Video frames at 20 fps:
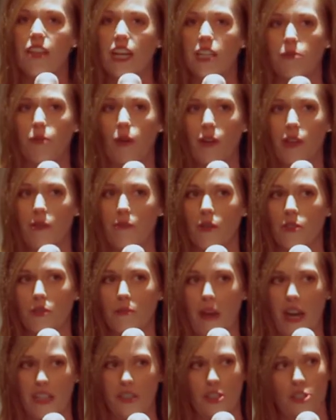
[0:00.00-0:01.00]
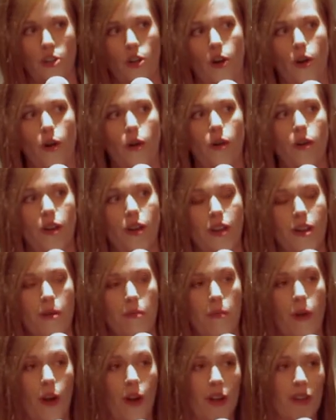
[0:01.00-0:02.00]
that's probably the most magical
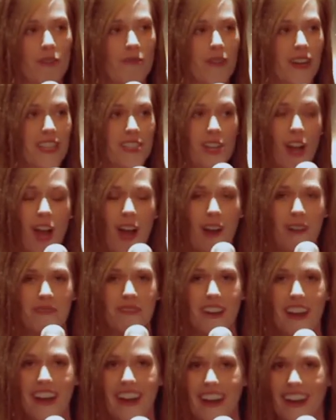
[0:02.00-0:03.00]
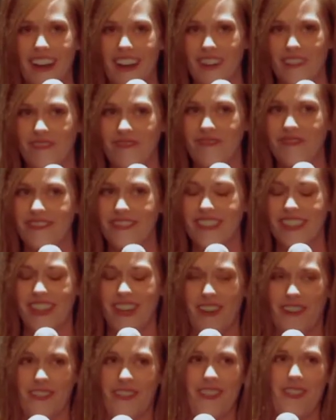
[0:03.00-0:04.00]
part of my job. Um, you
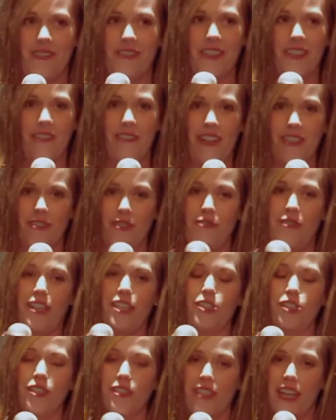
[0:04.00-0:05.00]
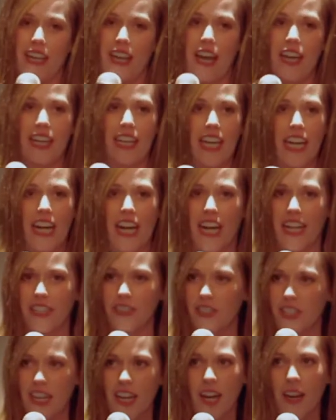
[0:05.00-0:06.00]
know, doing the reservations, I kind of get an
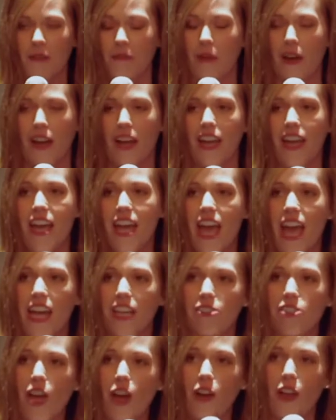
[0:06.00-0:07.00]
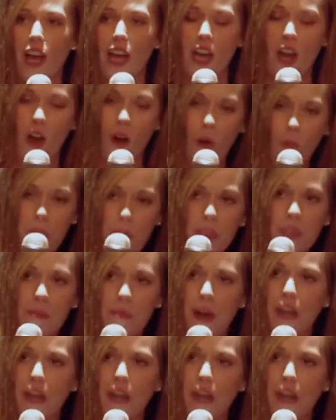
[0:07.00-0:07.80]
idea, but until I open the